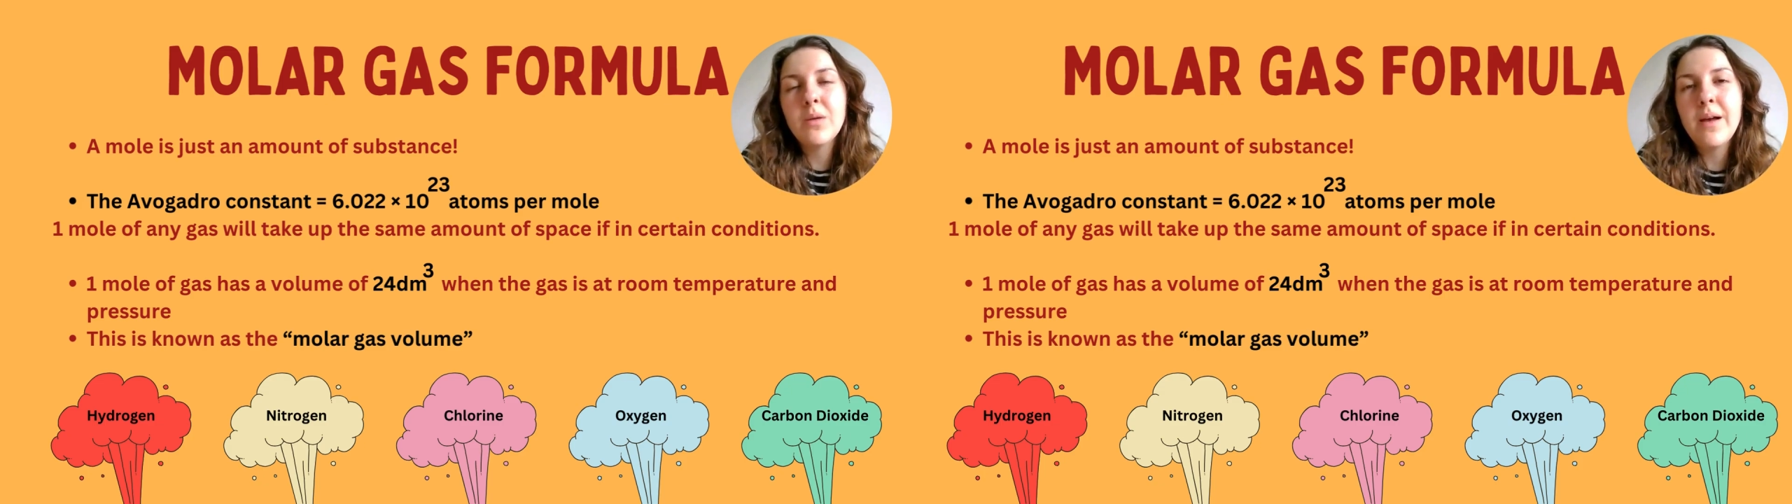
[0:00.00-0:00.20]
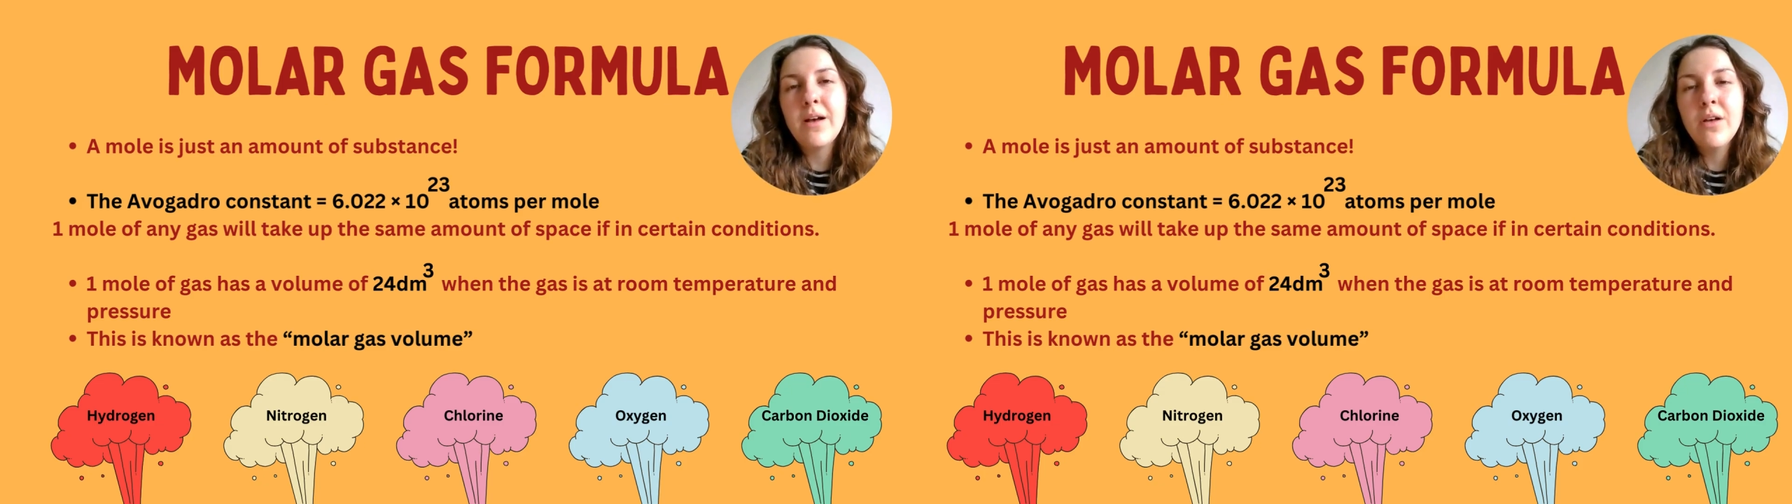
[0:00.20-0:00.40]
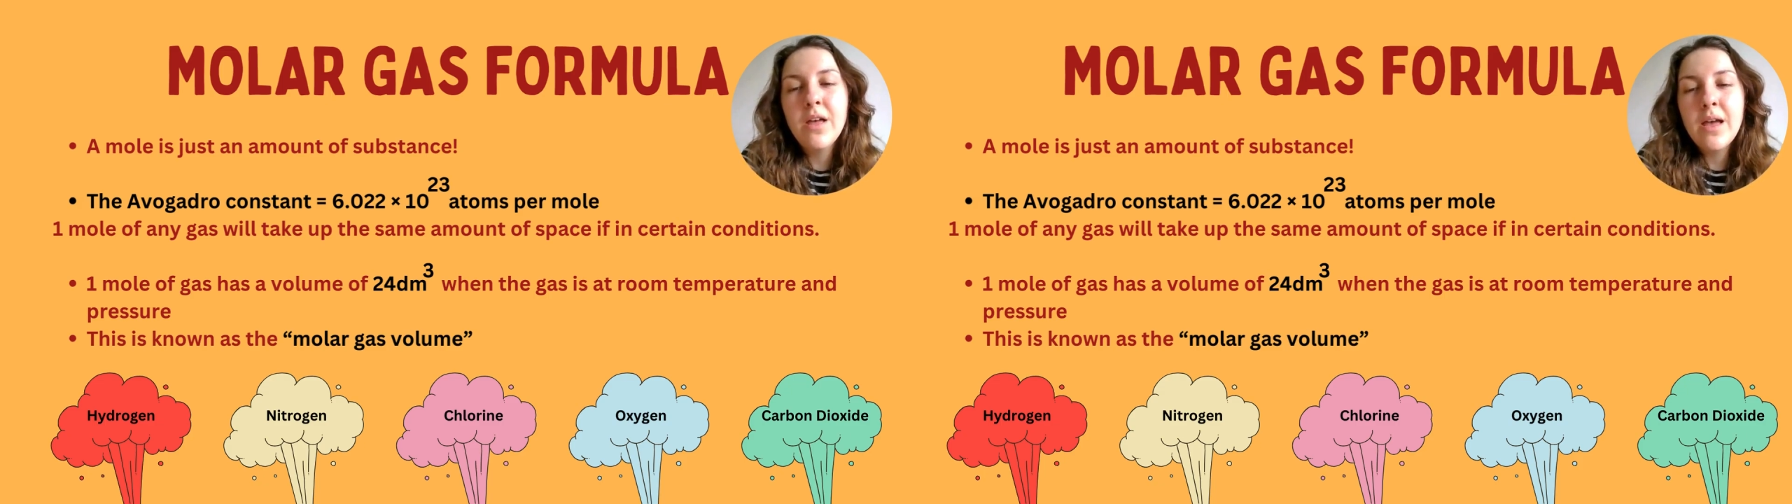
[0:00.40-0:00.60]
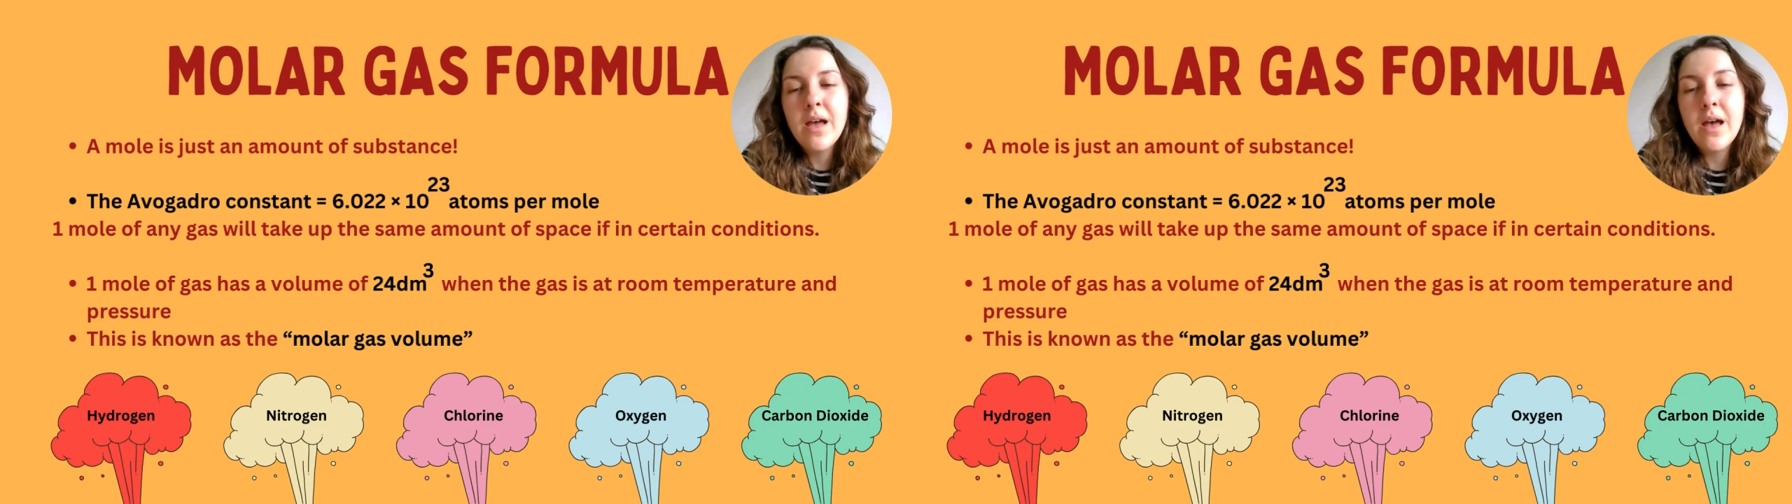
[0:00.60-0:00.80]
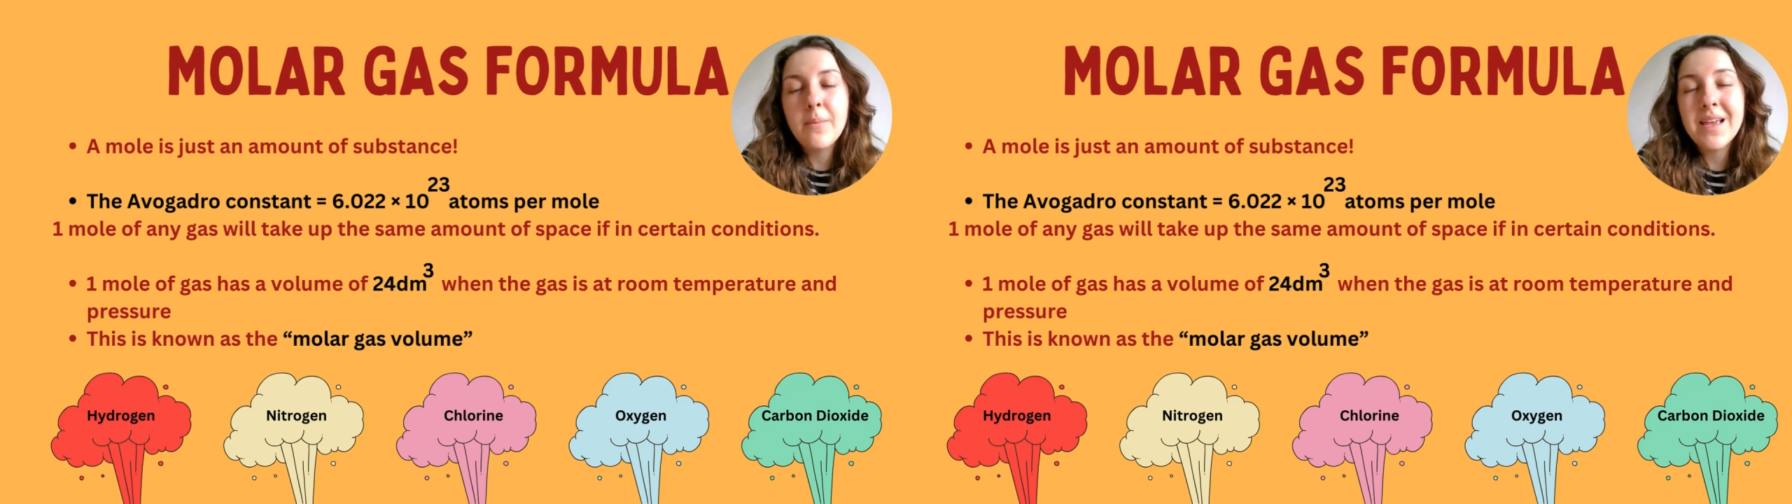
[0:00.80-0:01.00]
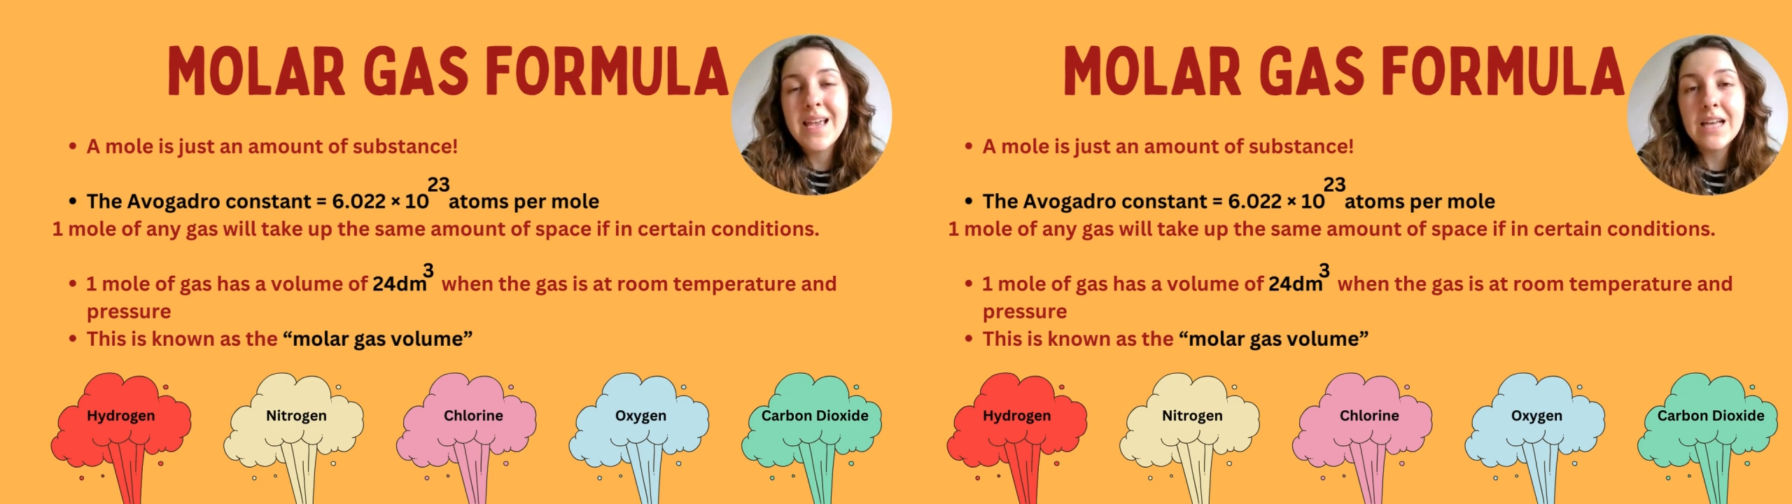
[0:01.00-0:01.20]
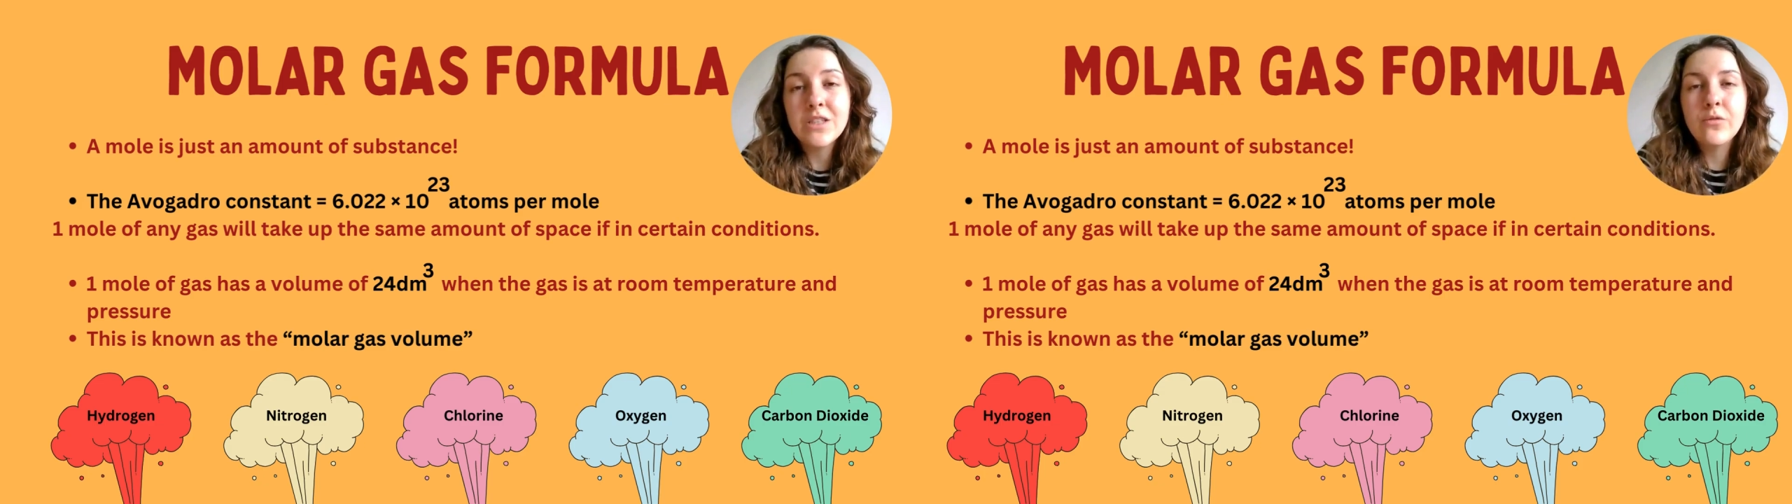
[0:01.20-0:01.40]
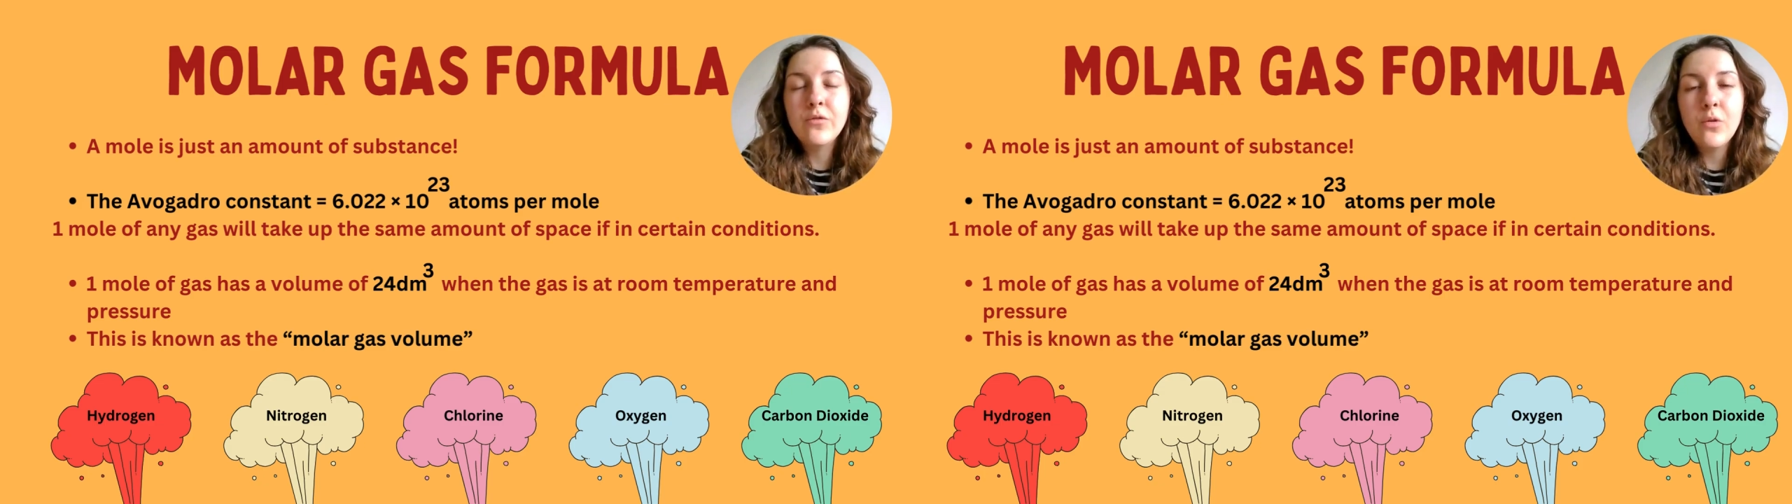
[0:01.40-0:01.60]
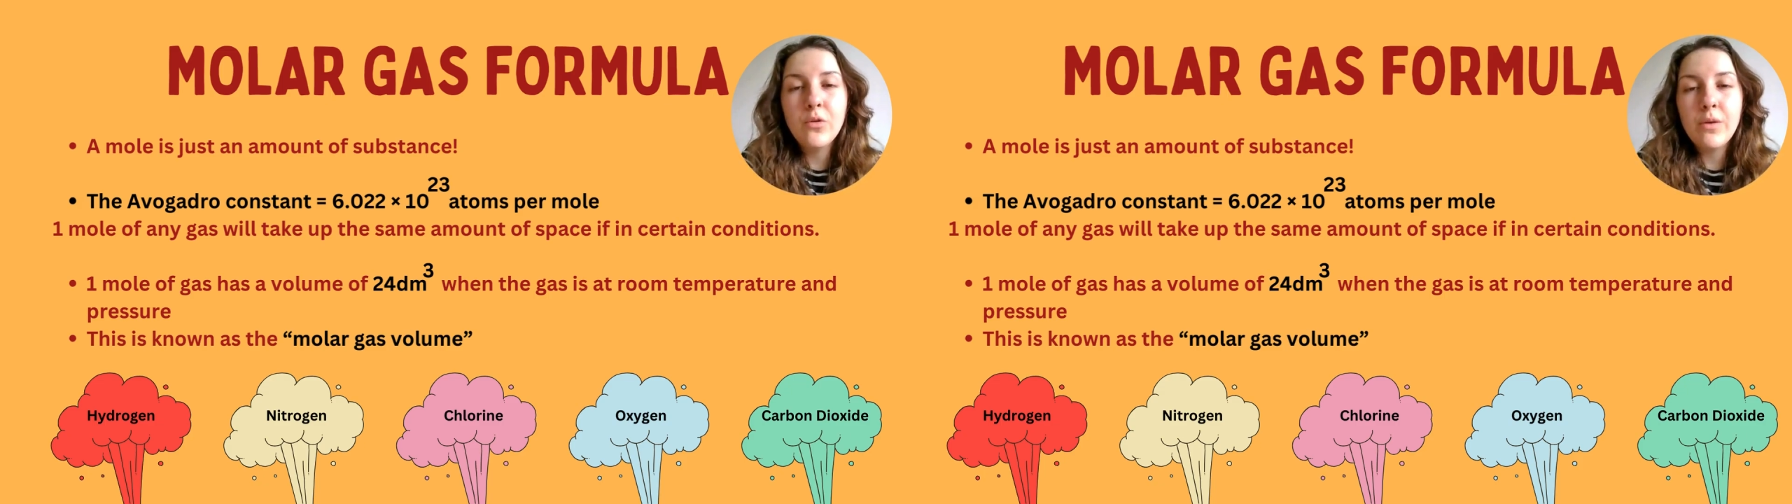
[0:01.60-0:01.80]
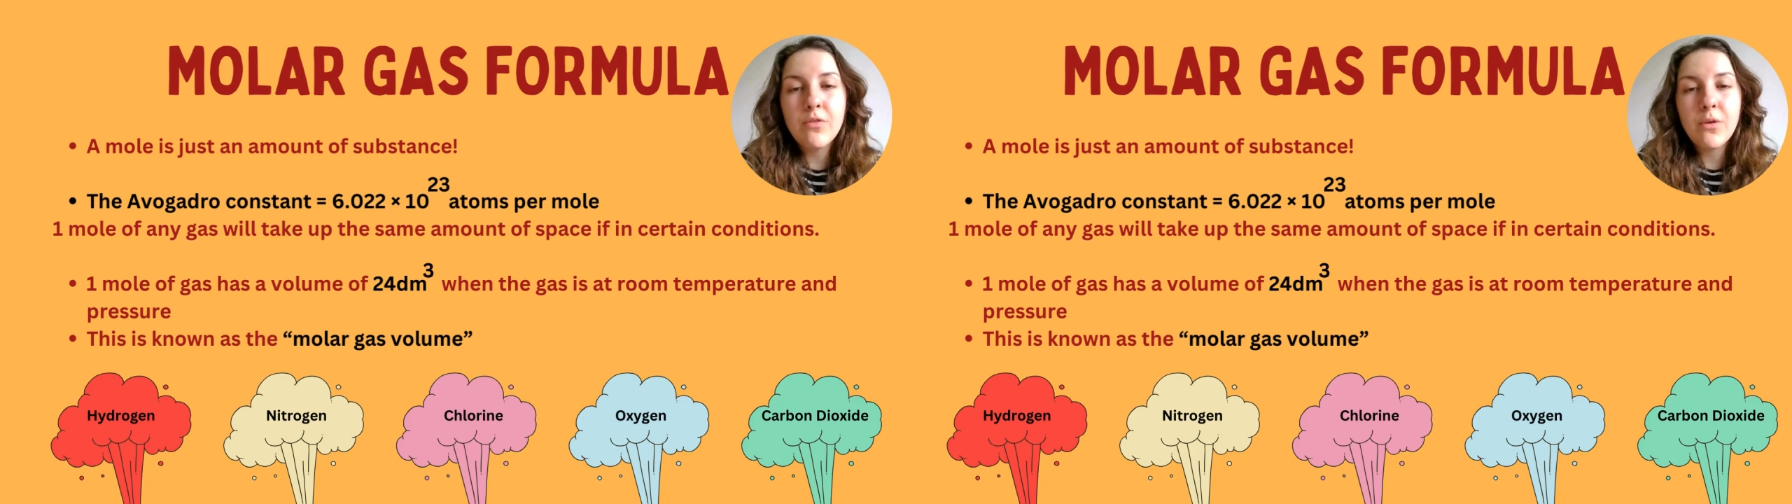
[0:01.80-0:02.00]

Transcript: about gas volume.